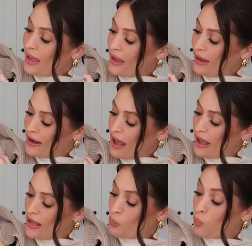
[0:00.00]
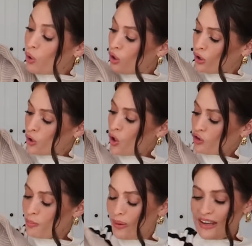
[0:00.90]
in a wool and
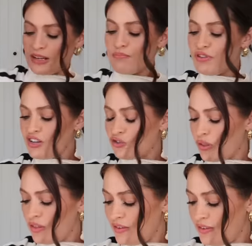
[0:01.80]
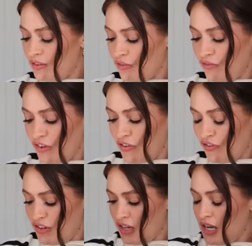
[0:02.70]
cotton blend. I'm pretty sure that this is
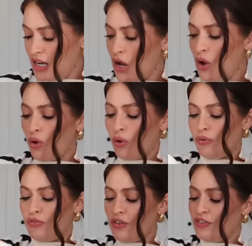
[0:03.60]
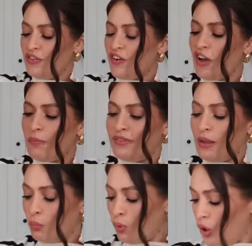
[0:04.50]
50 or
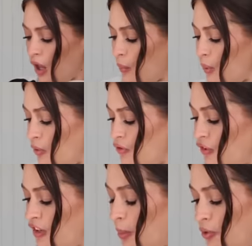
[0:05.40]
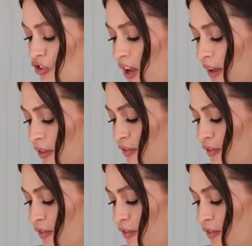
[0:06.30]
55% wool. I will just double check the